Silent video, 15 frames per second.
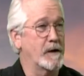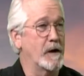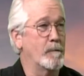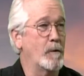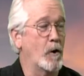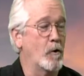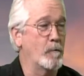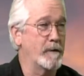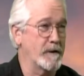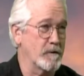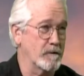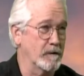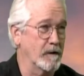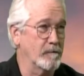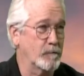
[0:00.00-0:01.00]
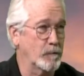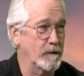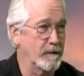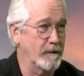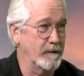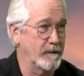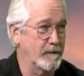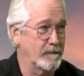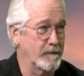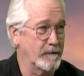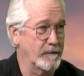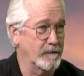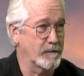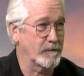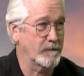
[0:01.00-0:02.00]
You come home and your loved one
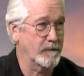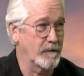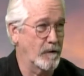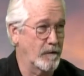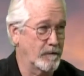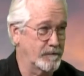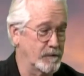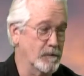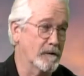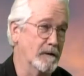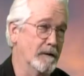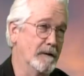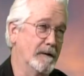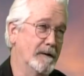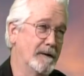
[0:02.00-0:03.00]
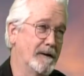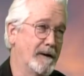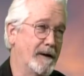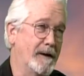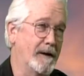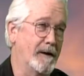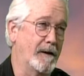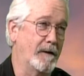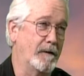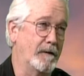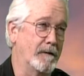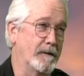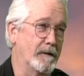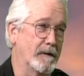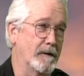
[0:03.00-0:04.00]
is on the floor. And
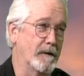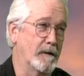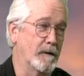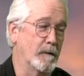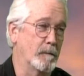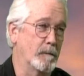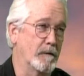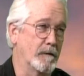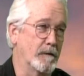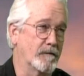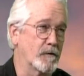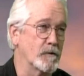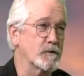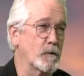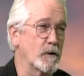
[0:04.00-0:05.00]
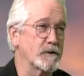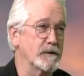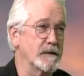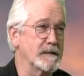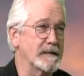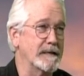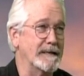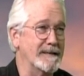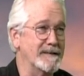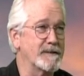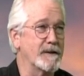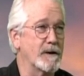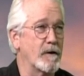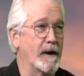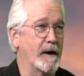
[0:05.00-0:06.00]
the first question is
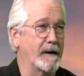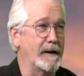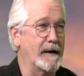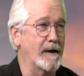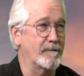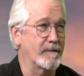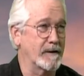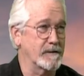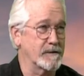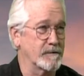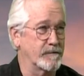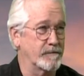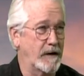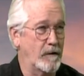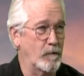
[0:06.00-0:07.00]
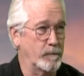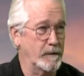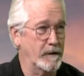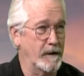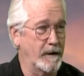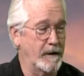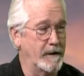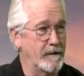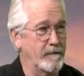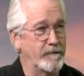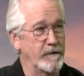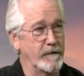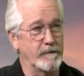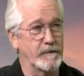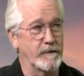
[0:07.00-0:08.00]
there any evidence of foul play?
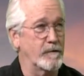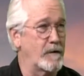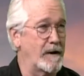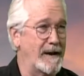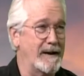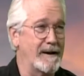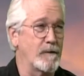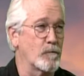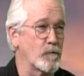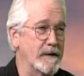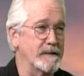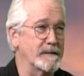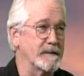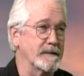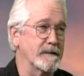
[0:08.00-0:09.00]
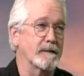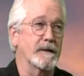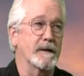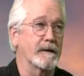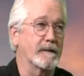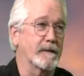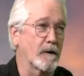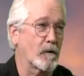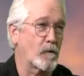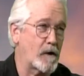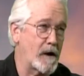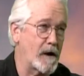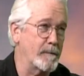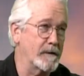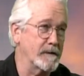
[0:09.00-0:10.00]
Is there any reason to think that a
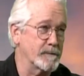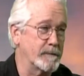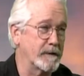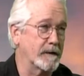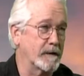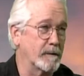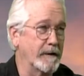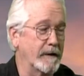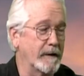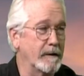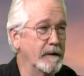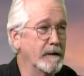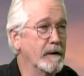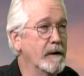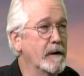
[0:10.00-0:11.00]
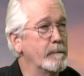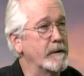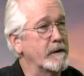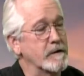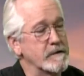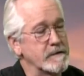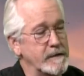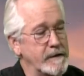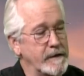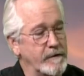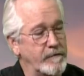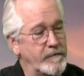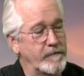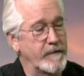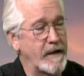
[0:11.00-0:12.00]
crime has been committed? Because
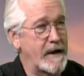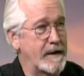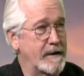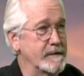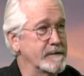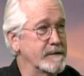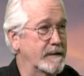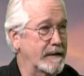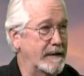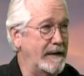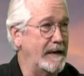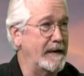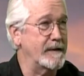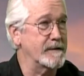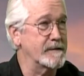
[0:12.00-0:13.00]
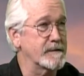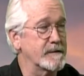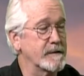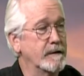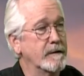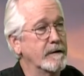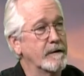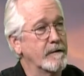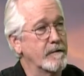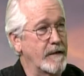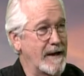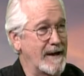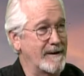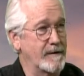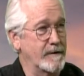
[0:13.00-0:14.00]
if that is the case,
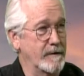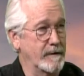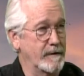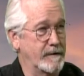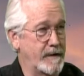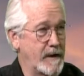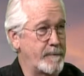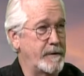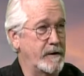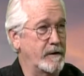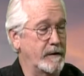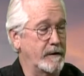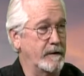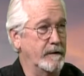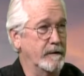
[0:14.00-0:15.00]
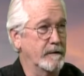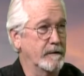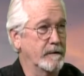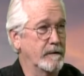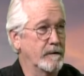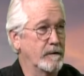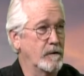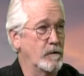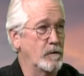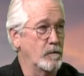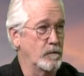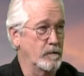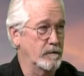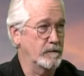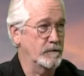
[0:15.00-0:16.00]
that deputy
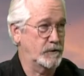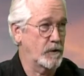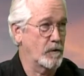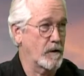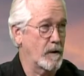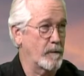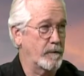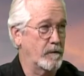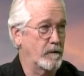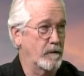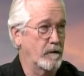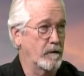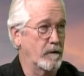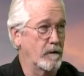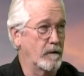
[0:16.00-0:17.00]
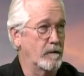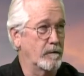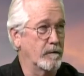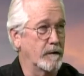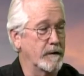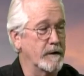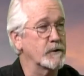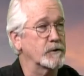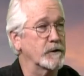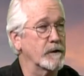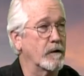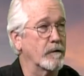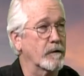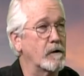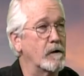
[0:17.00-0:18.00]
who showed up initially
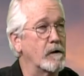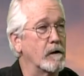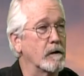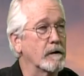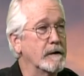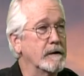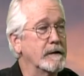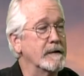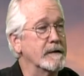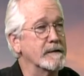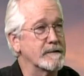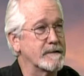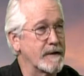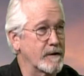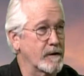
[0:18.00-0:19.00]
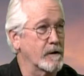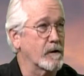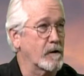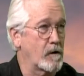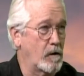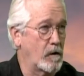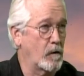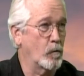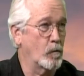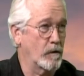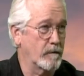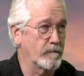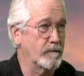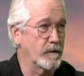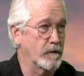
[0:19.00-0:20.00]
on the call is then going to call
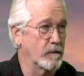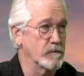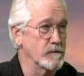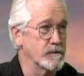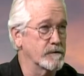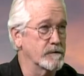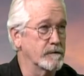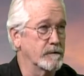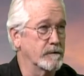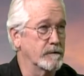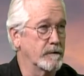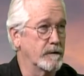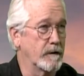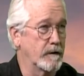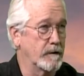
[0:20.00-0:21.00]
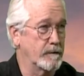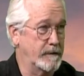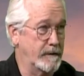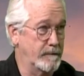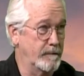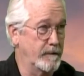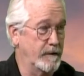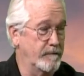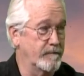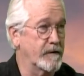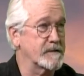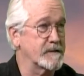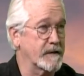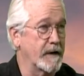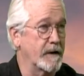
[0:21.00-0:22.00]
one of those
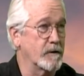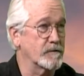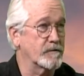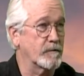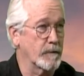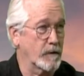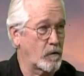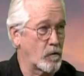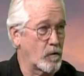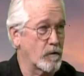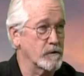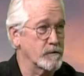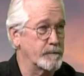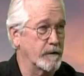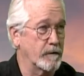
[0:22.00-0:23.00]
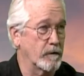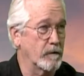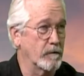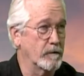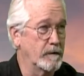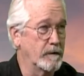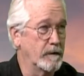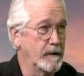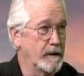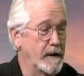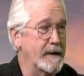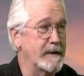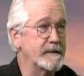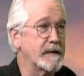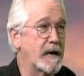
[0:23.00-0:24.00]
investigators from the Coroner's Bureau.
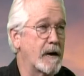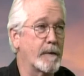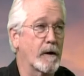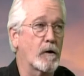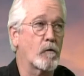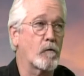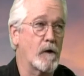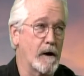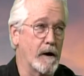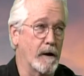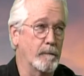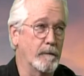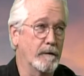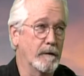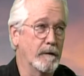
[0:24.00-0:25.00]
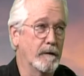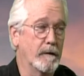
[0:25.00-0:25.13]
Anytime a crime